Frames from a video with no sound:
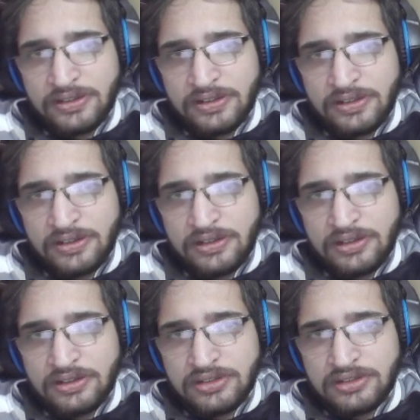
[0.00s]

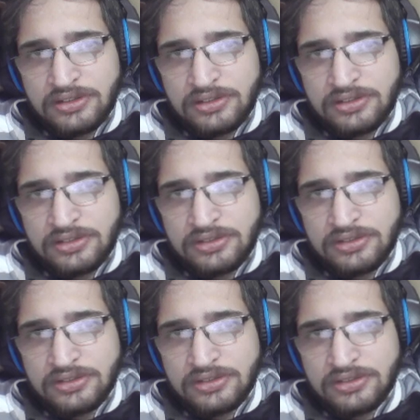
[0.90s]

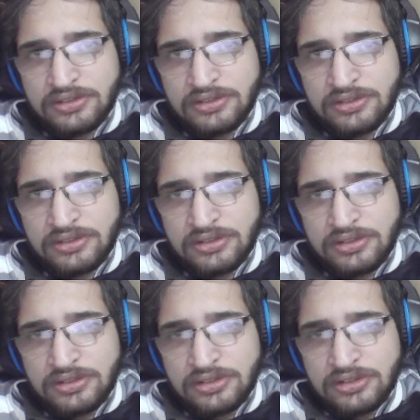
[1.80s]

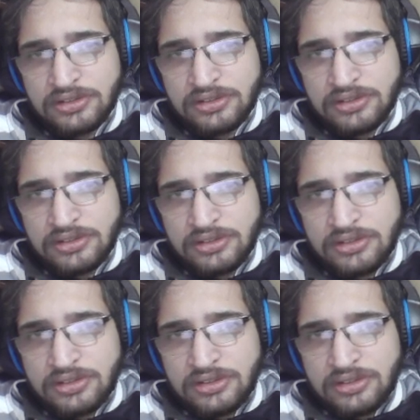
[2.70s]

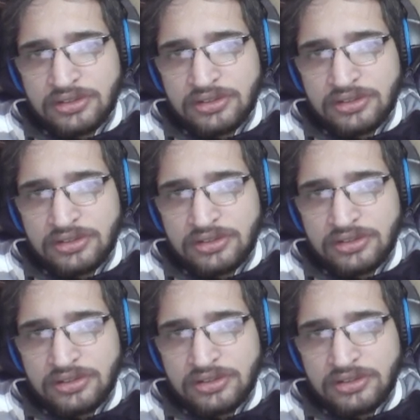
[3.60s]

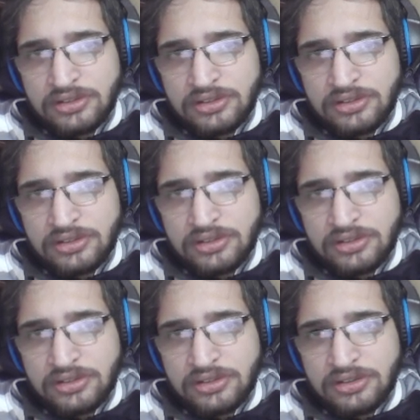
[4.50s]

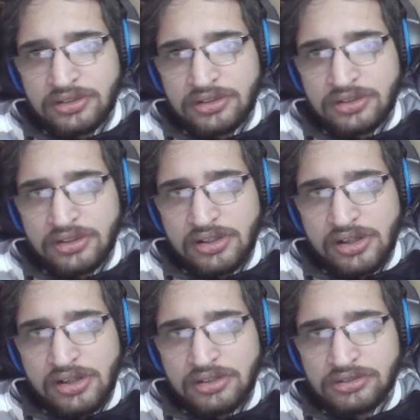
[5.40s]

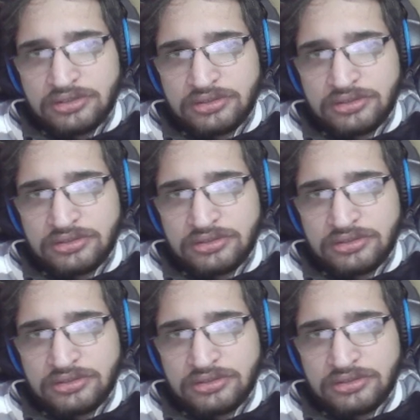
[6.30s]
Nobody speaks.